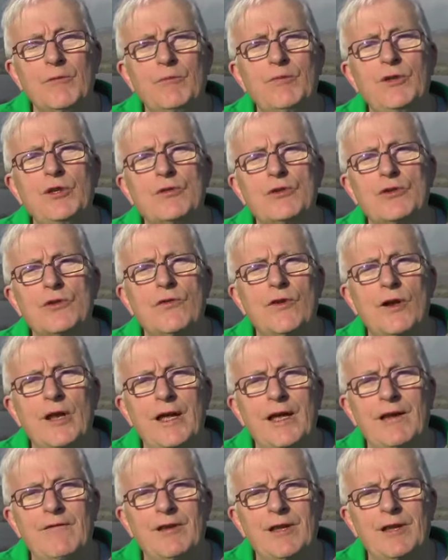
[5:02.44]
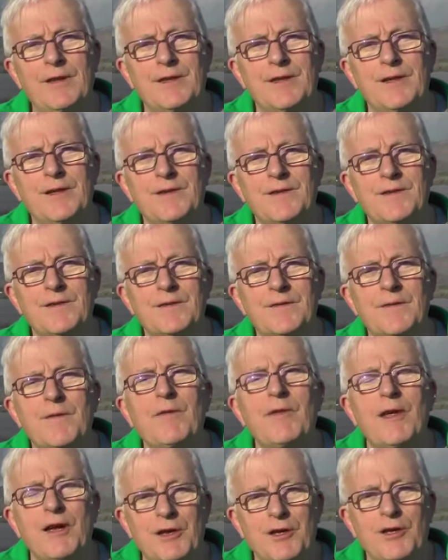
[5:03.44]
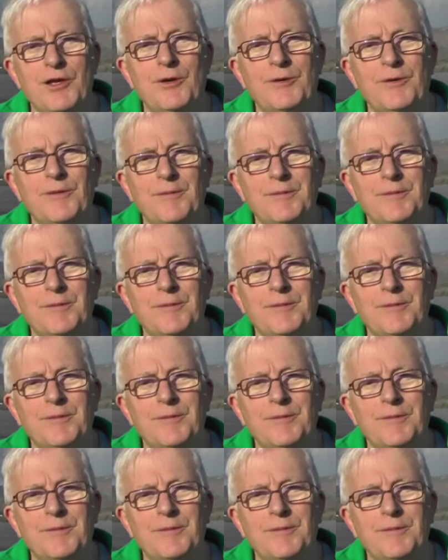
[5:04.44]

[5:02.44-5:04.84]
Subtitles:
Beautiful area, this. Thank you.